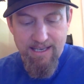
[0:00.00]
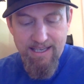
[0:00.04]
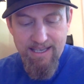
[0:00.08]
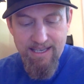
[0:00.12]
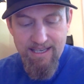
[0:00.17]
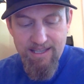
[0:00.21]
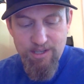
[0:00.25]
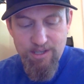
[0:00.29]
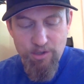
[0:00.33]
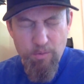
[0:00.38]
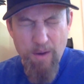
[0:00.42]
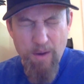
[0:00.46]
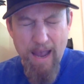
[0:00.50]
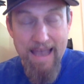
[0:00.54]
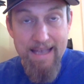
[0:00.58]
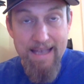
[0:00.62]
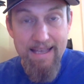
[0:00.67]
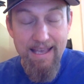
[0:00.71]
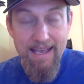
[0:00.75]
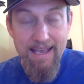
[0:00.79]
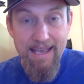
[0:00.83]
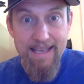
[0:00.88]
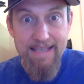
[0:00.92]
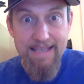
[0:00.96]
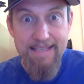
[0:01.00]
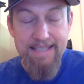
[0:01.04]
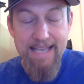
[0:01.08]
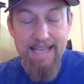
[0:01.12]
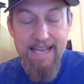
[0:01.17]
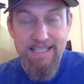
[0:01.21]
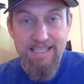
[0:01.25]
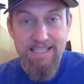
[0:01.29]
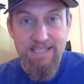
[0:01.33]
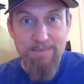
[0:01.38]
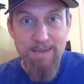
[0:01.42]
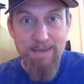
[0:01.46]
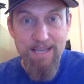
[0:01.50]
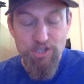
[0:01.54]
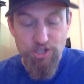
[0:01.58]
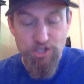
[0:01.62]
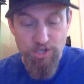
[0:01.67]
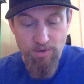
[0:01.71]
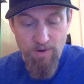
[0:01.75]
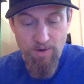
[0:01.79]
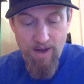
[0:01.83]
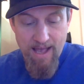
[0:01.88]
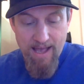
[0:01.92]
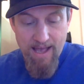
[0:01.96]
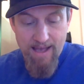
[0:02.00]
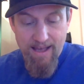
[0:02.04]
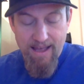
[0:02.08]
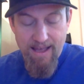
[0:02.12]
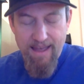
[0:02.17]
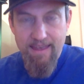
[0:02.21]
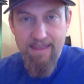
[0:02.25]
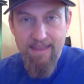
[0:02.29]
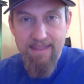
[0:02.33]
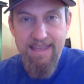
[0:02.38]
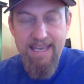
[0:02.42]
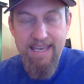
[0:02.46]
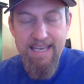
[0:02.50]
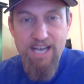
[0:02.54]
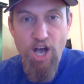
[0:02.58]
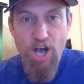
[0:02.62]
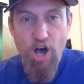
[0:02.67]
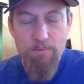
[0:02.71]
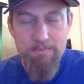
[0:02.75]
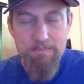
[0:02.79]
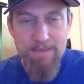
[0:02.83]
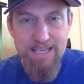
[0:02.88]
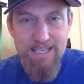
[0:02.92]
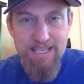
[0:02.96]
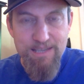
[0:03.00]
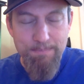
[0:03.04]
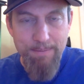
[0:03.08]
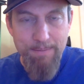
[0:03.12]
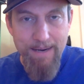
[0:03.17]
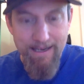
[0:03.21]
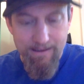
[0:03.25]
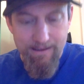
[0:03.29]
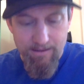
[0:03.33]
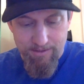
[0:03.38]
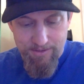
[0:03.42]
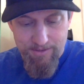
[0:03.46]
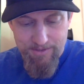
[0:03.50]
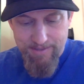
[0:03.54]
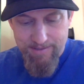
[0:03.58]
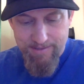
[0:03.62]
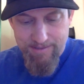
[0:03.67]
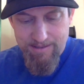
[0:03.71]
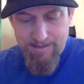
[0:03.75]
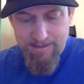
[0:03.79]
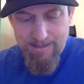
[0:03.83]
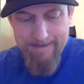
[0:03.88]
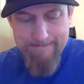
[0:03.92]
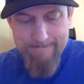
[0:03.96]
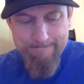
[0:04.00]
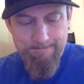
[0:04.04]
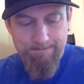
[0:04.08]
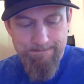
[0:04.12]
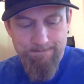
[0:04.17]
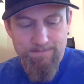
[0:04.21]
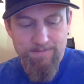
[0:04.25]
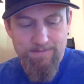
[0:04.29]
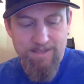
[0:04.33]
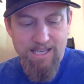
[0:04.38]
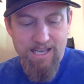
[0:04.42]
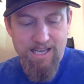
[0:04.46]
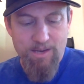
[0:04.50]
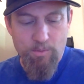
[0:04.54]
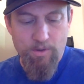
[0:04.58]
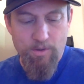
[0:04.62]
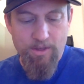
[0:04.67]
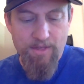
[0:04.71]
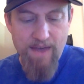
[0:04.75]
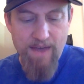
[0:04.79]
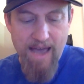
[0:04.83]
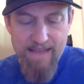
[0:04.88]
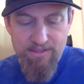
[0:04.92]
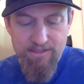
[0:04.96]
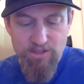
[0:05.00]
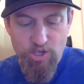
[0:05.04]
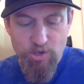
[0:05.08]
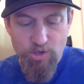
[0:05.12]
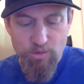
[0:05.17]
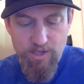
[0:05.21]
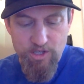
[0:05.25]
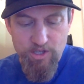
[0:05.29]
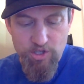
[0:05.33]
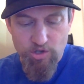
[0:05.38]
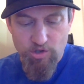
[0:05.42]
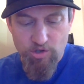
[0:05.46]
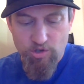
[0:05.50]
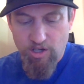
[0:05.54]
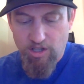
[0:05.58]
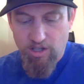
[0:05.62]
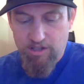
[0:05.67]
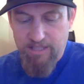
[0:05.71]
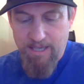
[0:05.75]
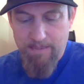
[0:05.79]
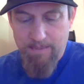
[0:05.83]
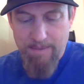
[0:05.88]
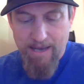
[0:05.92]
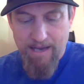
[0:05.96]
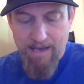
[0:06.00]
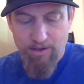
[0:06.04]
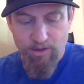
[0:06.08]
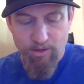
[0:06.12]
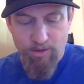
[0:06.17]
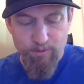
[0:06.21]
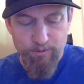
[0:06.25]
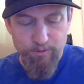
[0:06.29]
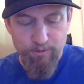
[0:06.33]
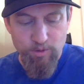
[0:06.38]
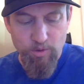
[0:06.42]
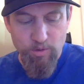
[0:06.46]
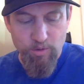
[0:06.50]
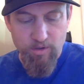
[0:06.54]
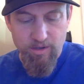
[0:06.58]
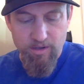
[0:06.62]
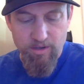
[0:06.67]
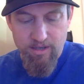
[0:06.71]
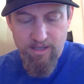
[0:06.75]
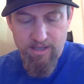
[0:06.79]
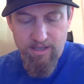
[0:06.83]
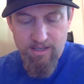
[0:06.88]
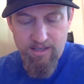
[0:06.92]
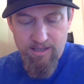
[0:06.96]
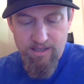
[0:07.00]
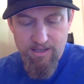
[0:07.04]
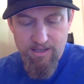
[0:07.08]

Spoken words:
"Either way, it's nice to meet you. They call me Sprinkles." And with that, the creature crawled up out of the floor.